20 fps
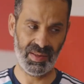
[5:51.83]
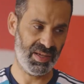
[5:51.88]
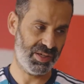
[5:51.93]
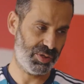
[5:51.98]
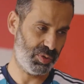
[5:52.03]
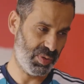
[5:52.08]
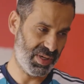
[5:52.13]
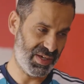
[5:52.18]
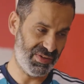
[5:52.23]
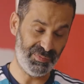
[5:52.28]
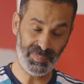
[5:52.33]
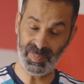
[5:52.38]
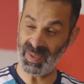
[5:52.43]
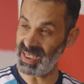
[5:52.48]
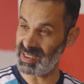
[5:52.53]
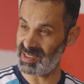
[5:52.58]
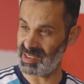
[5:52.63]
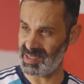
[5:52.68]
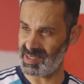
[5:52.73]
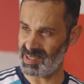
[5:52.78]
that you have
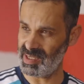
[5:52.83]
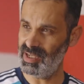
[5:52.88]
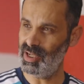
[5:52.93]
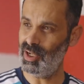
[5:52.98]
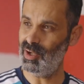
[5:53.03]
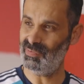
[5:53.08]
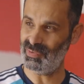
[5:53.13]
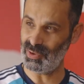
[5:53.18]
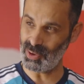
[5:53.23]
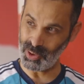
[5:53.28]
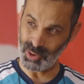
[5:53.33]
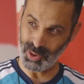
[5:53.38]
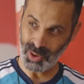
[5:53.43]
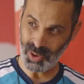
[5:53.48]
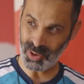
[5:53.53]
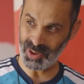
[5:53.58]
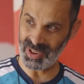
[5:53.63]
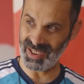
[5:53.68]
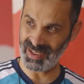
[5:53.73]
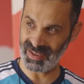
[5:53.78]
planned for a
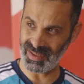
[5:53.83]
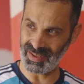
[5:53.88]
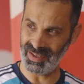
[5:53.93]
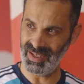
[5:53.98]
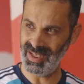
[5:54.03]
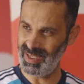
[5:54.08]
whole year.